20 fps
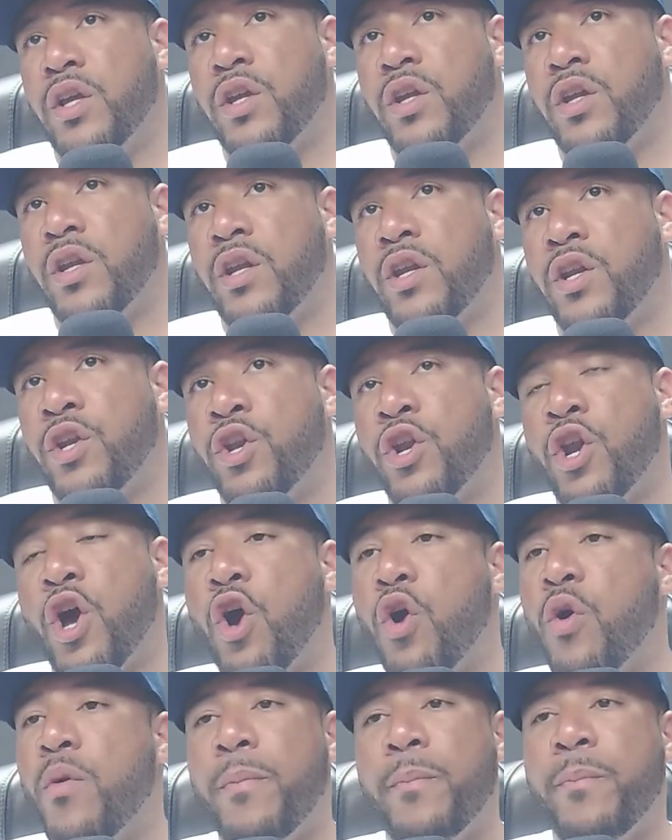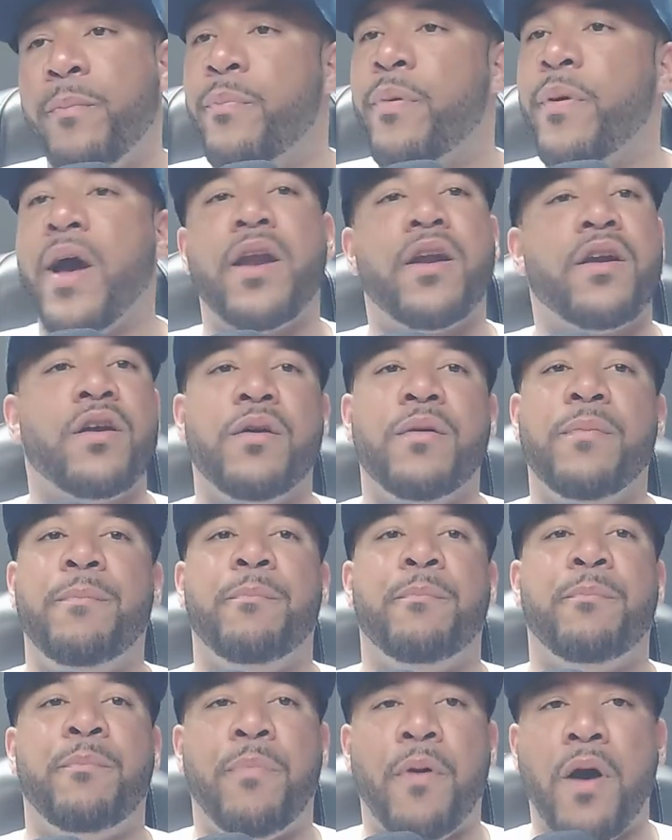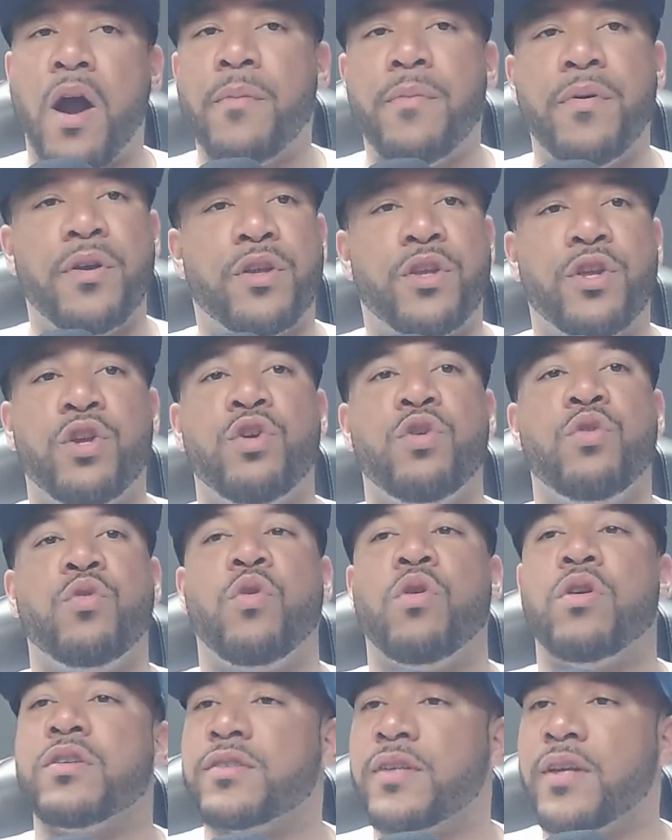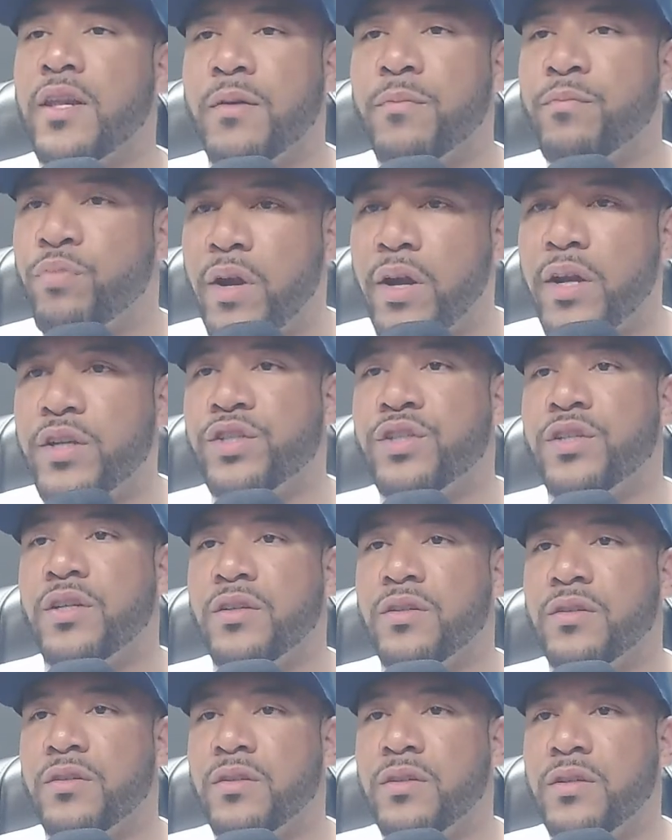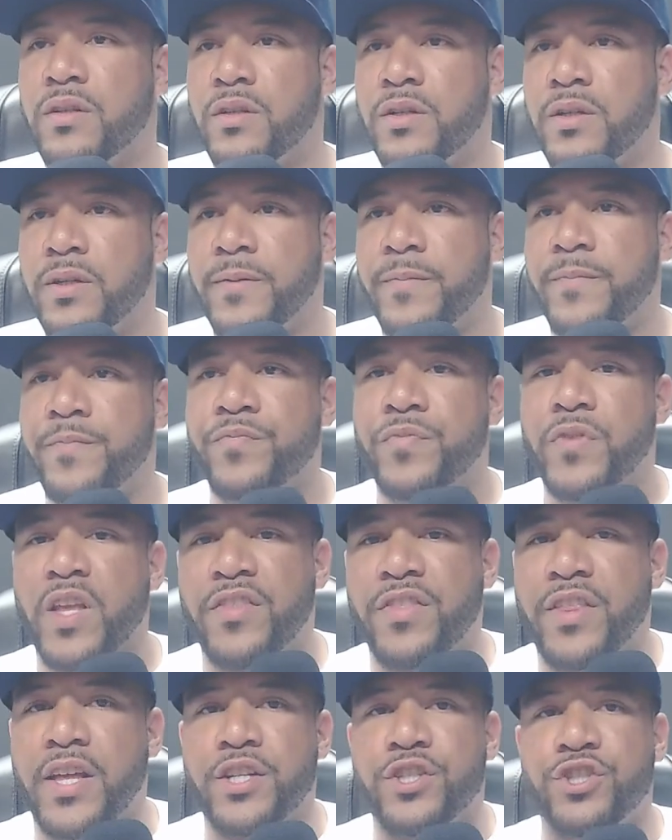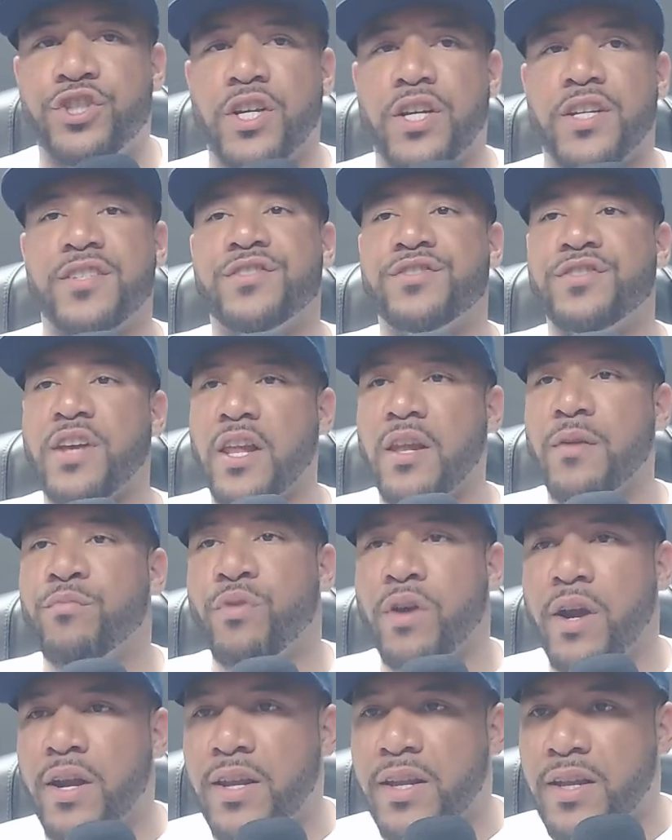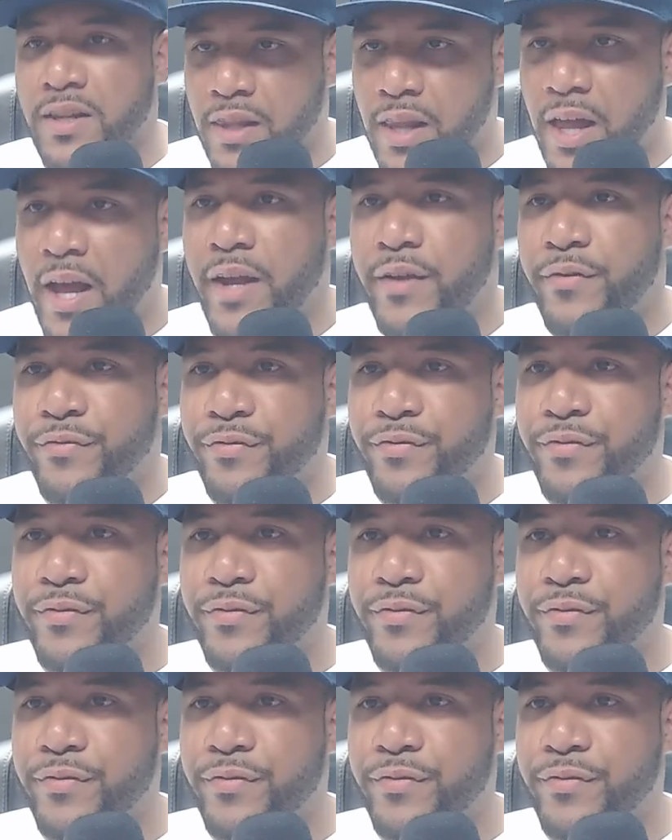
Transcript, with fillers: no better barbecue or celebration than just celebrating life.